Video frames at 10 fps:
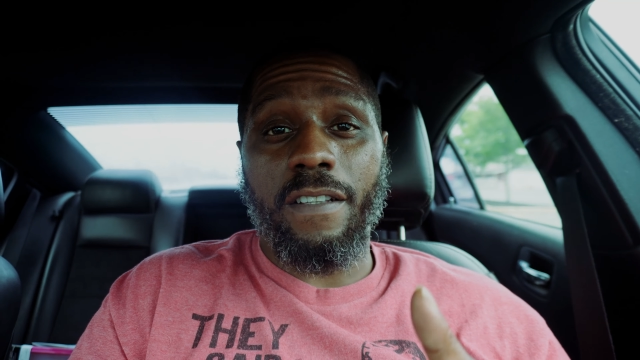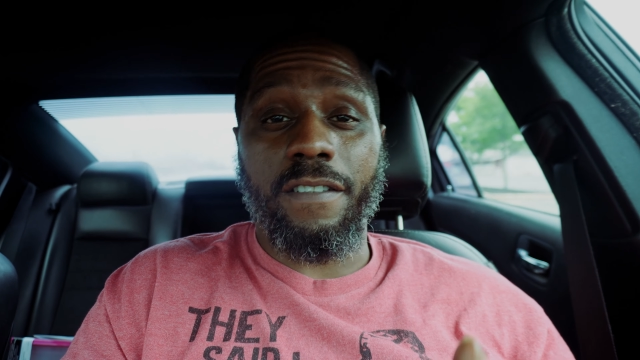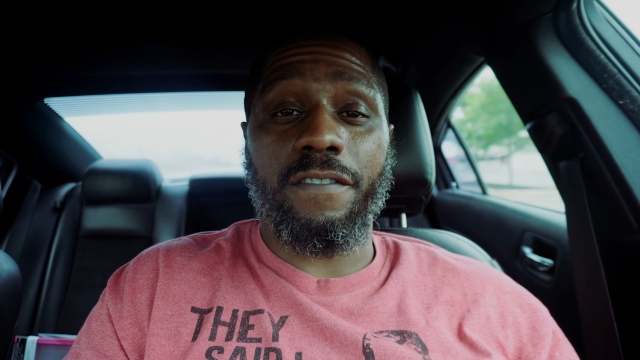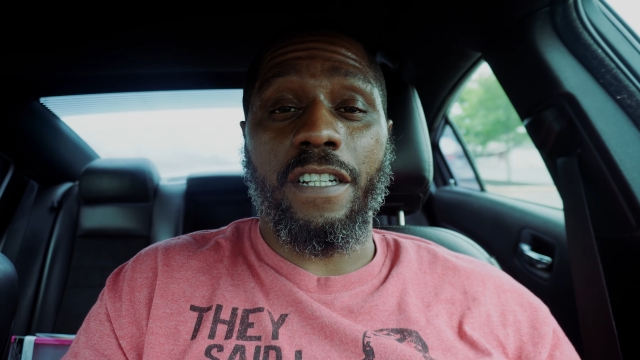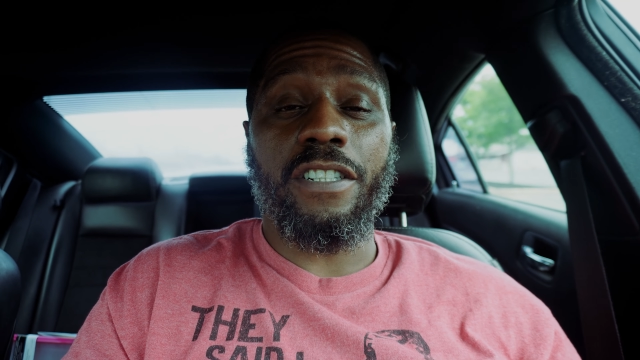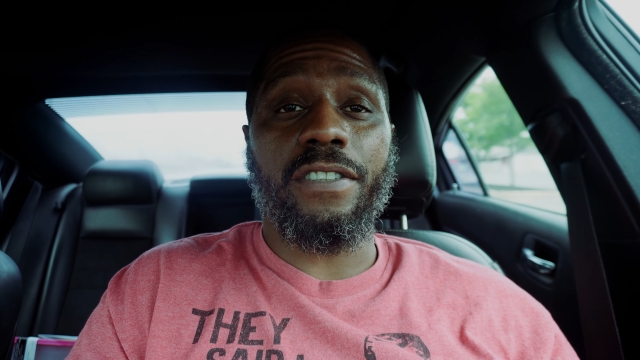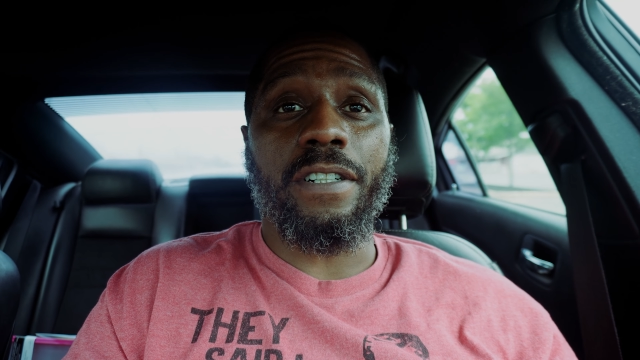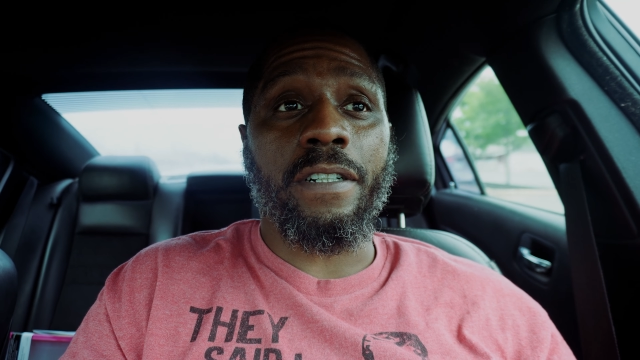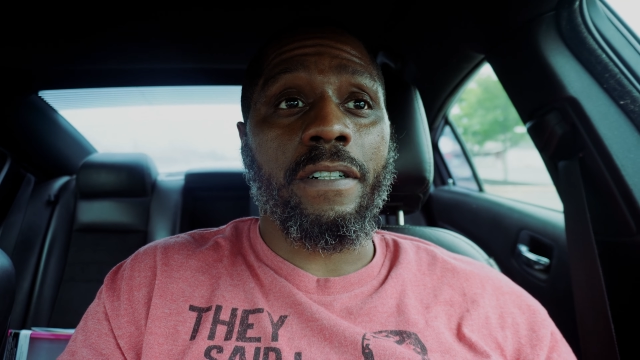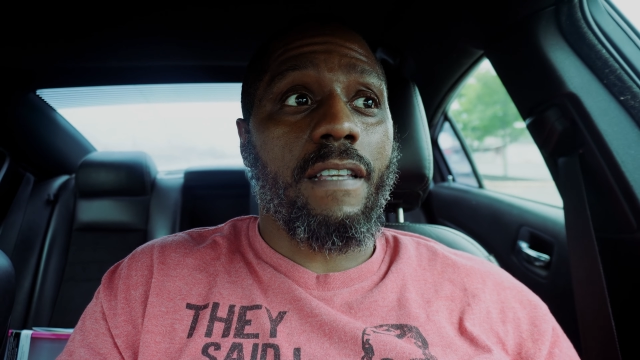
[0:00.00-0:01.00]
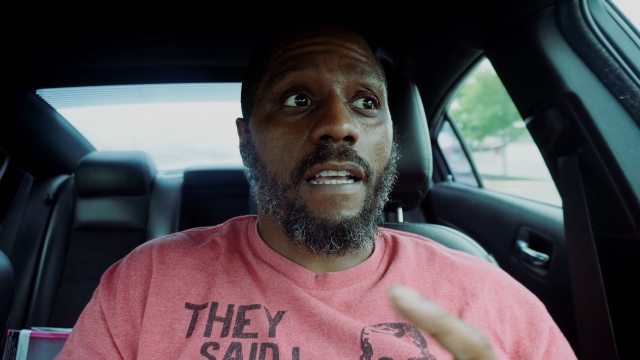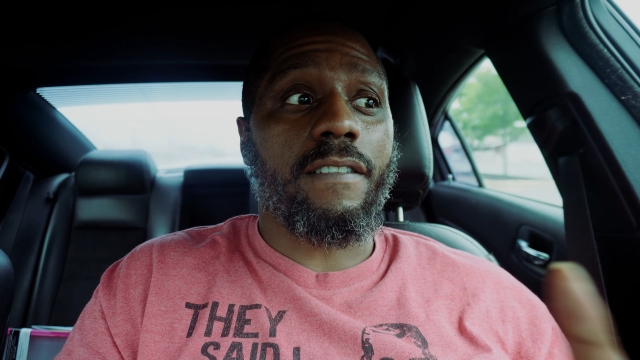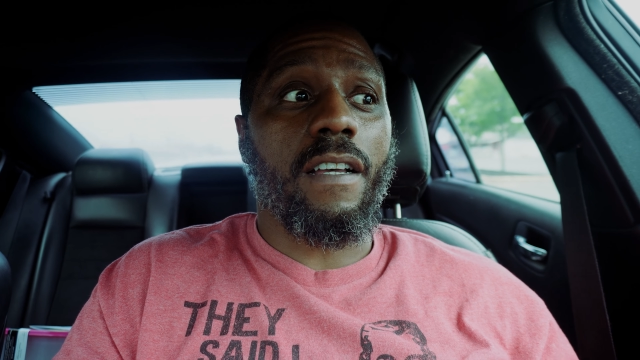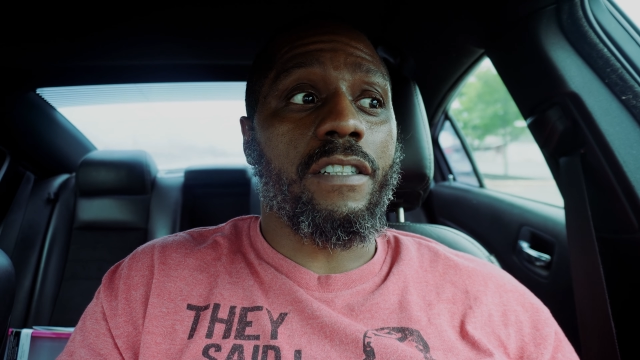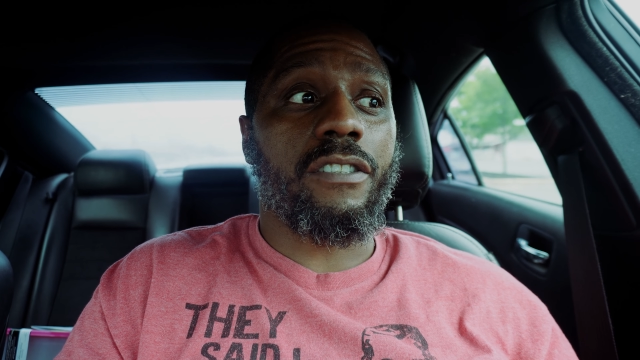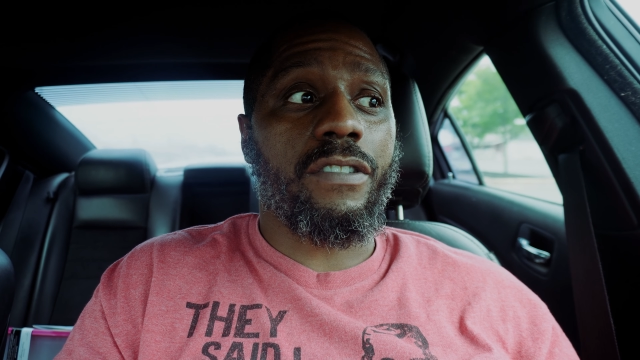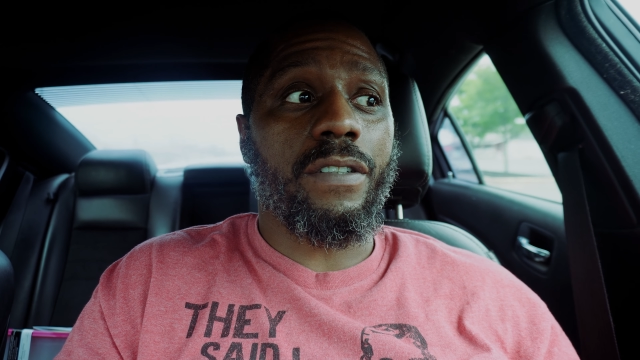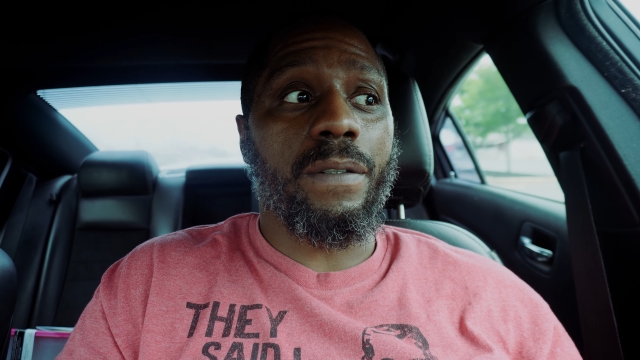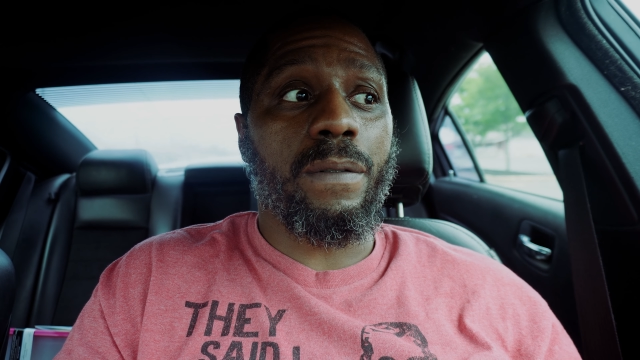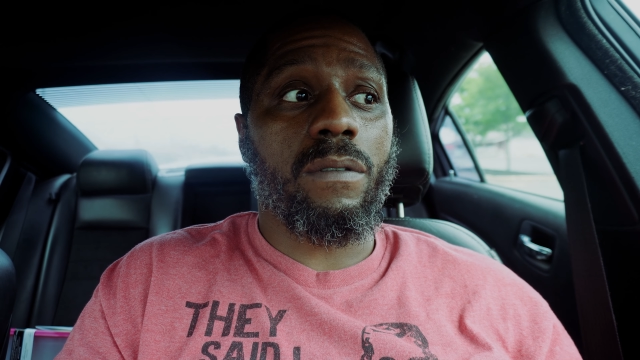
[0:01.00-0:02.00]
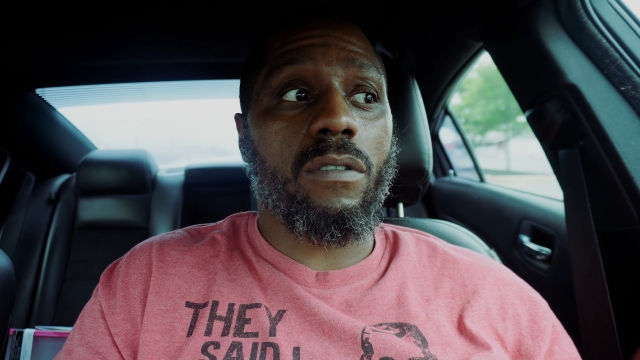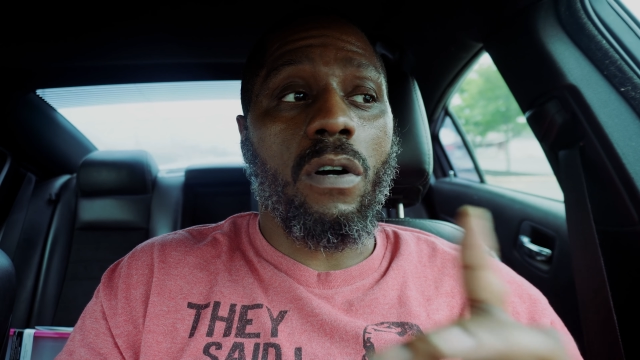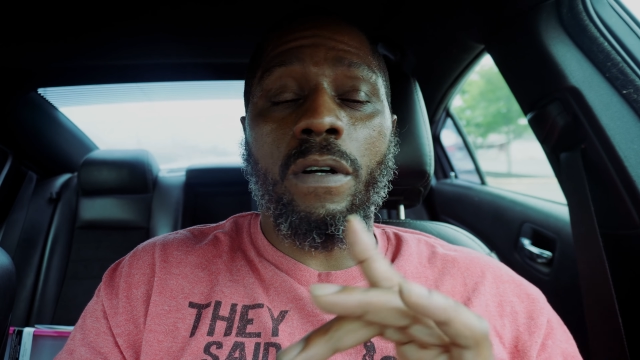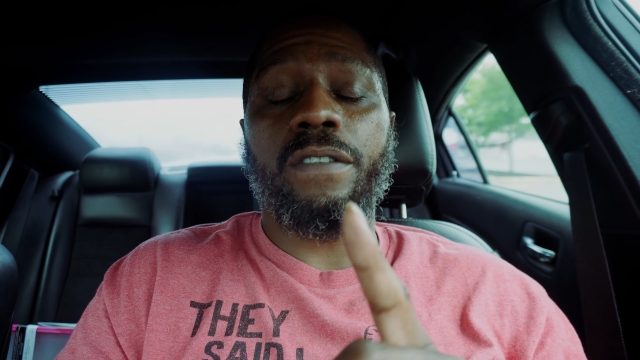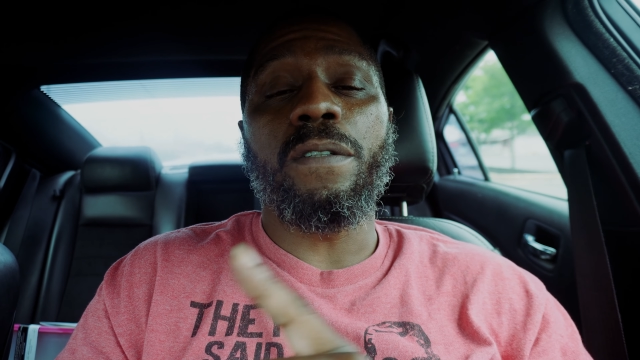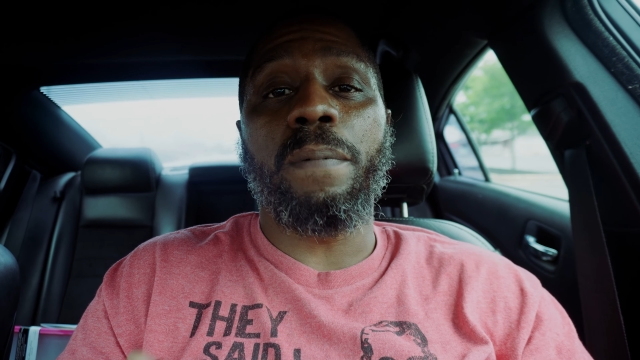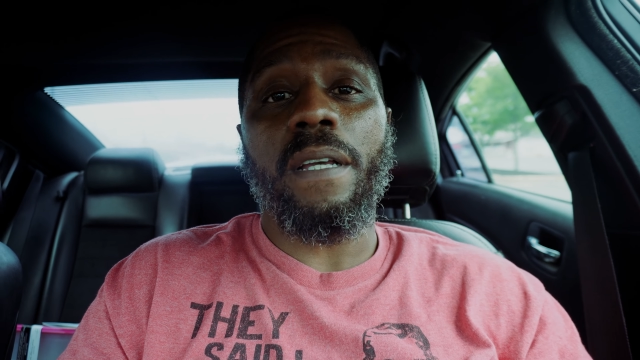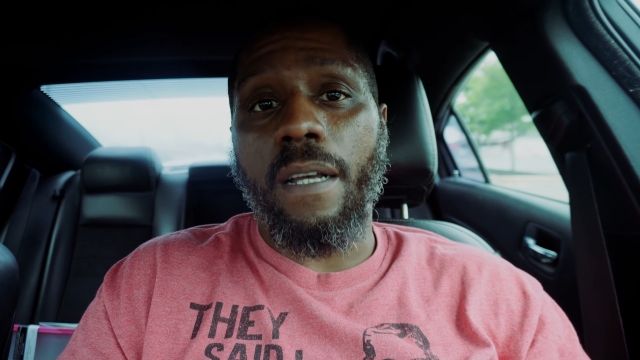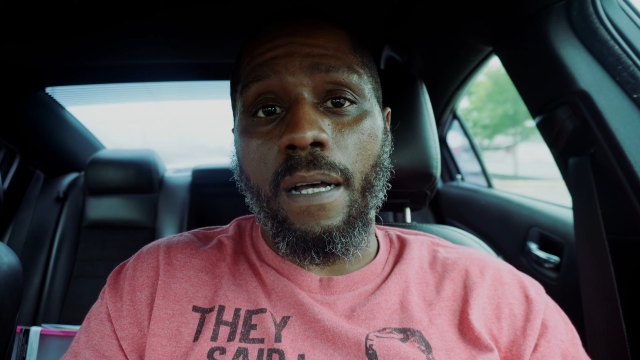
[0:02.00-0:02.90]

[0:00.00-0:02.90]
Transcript: of this adventure takes us to going to pick